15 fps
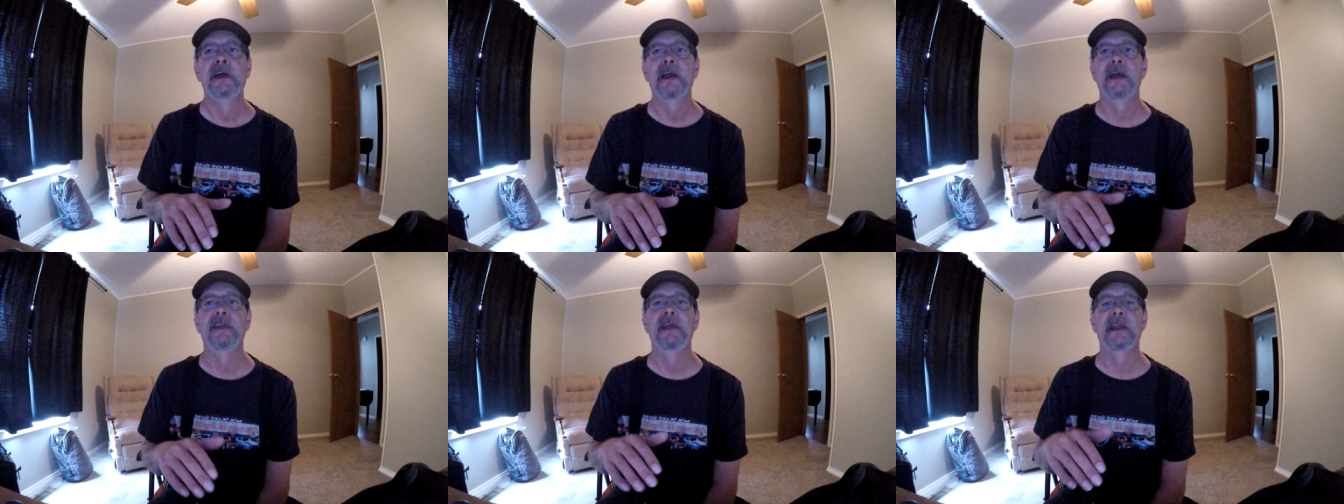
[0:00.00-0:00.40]

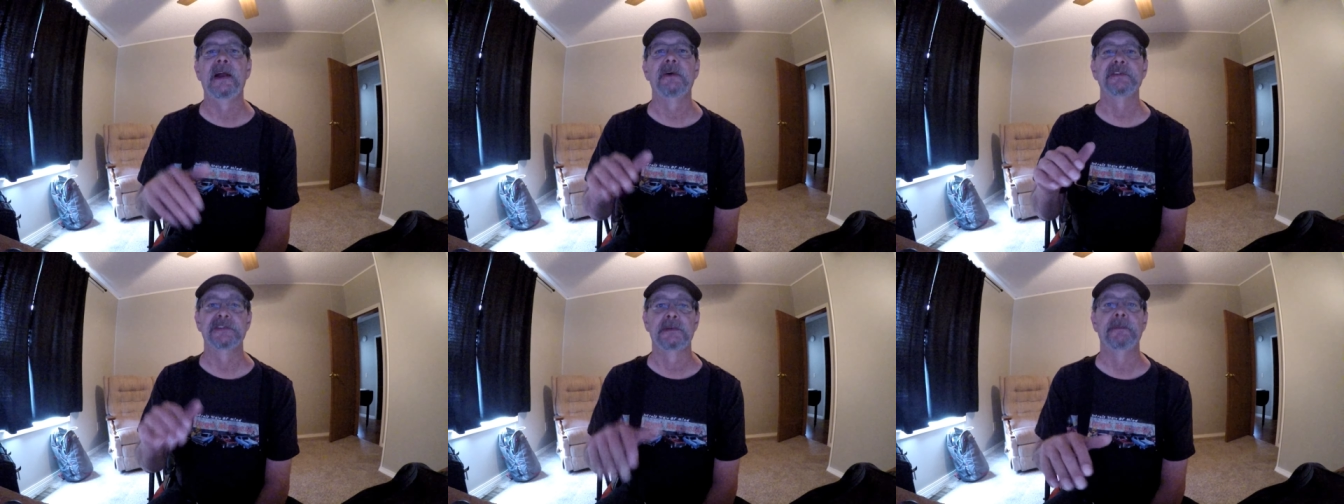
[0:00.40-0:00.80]
And then I
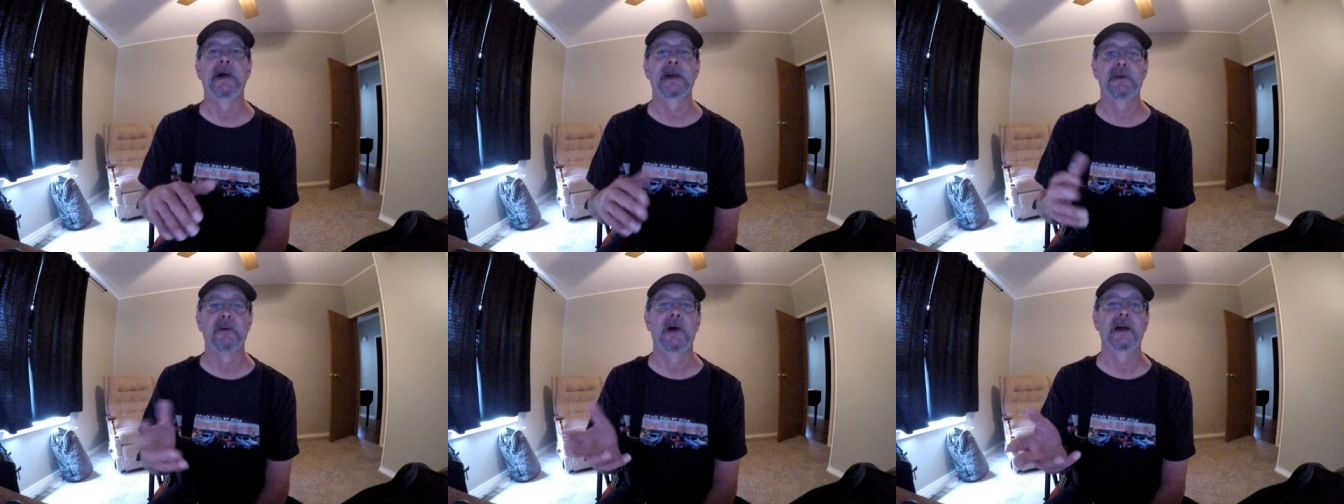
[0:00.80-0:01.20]
was in
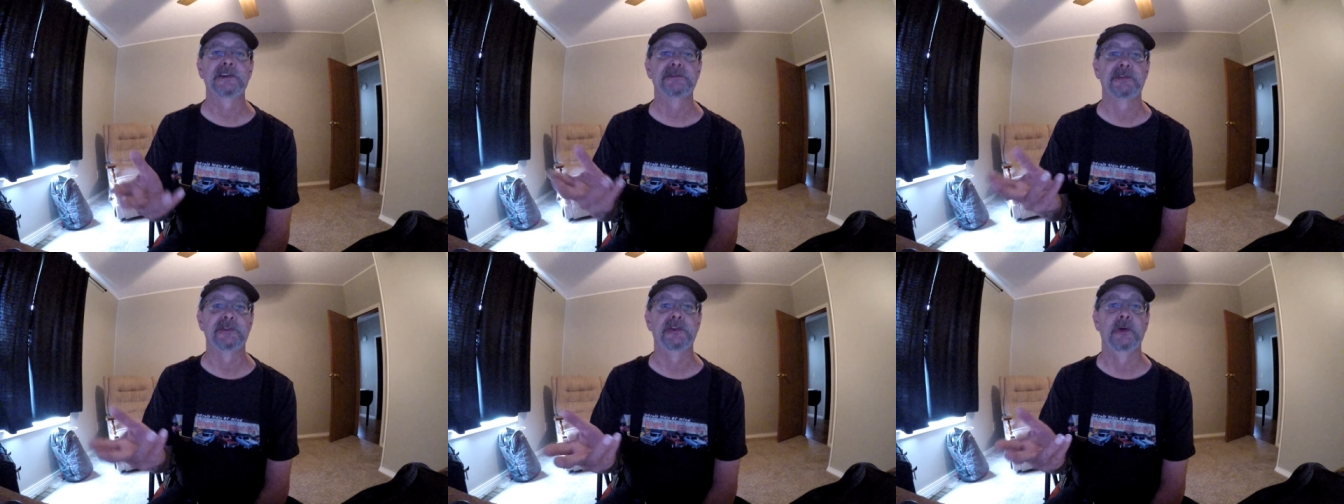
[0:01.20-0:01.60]
my Crocs
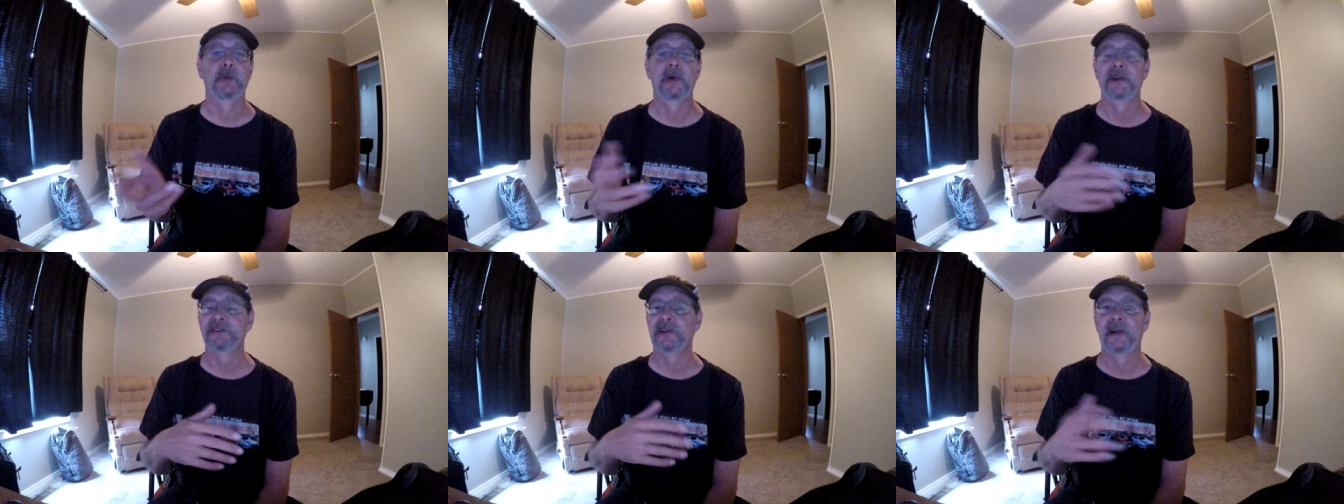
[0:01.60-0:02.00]
for two
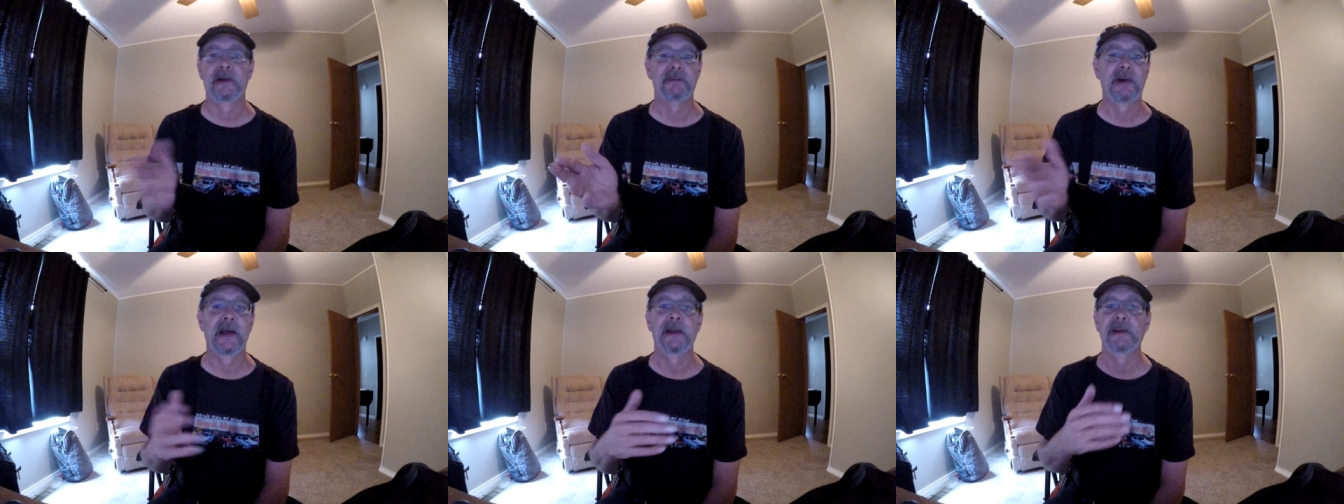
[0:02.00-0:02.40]
weeks. I
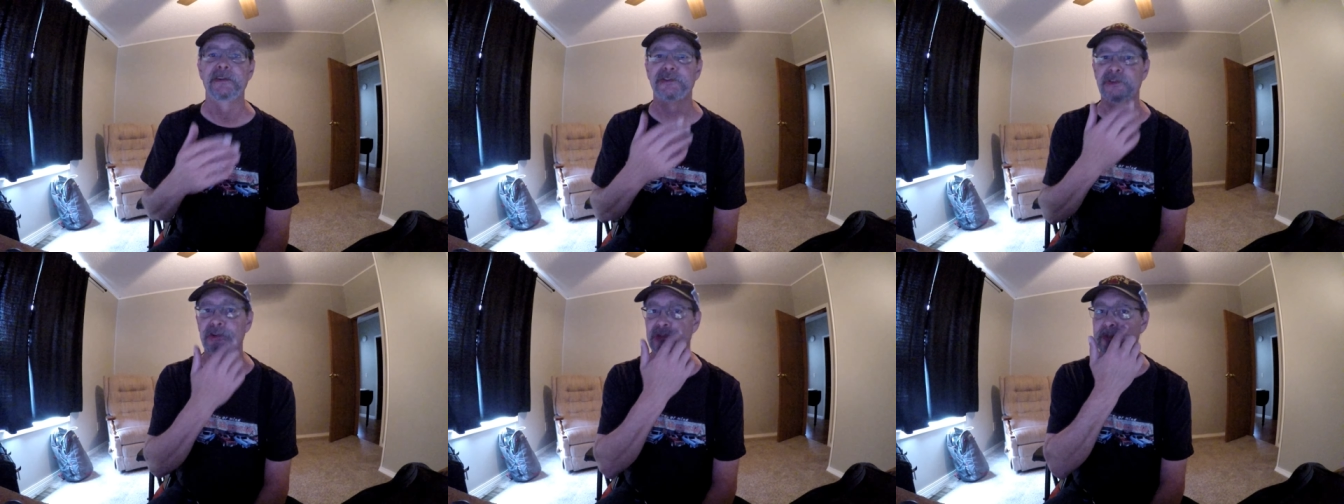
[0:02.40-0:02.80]
never had any
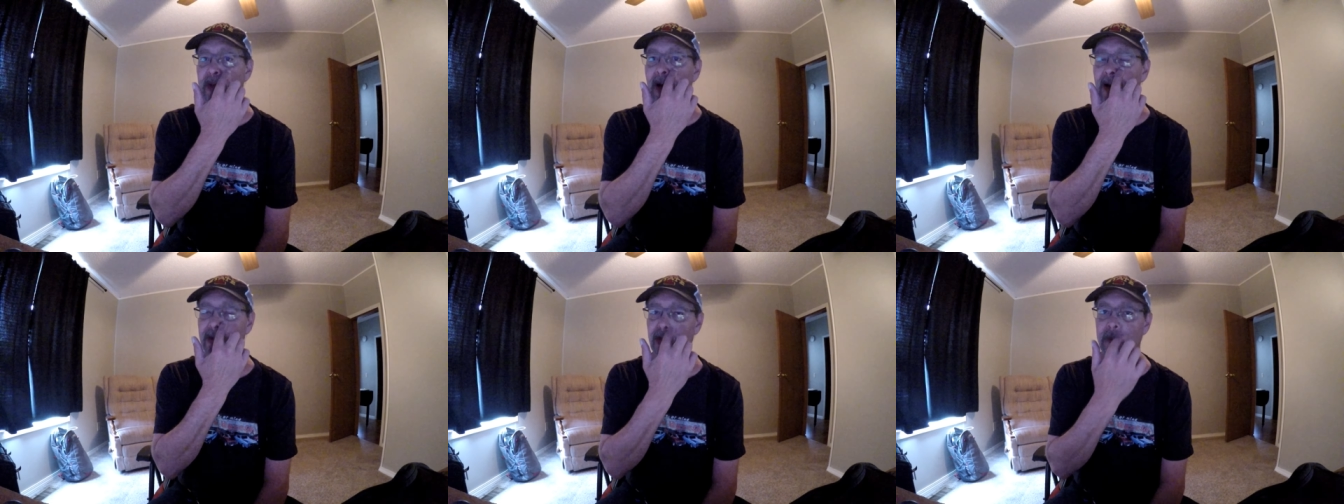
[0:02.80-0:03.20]
shoes
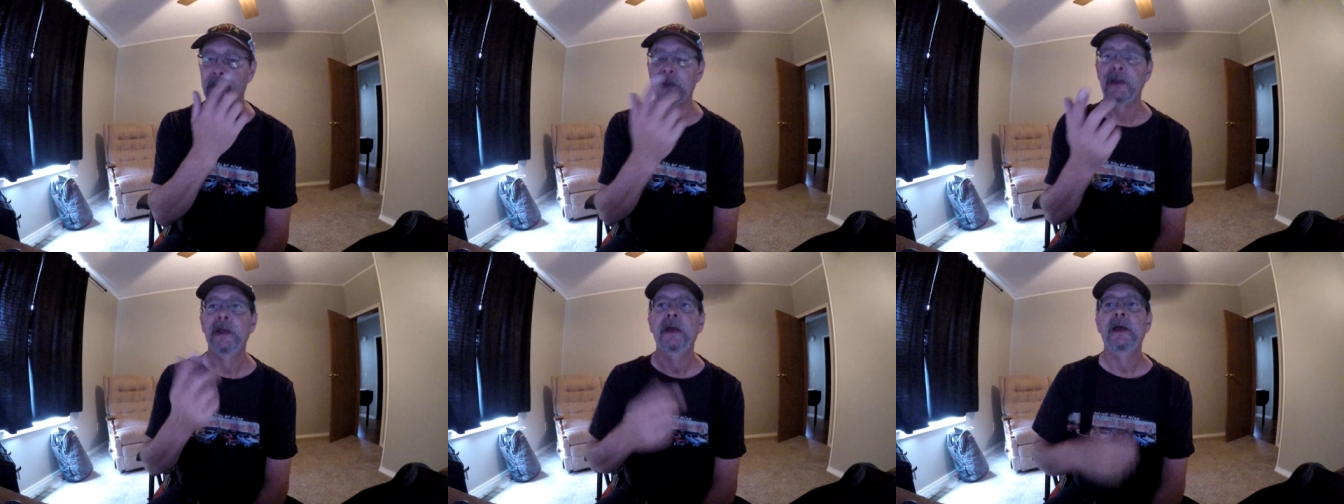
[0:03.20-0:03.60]
brought to me.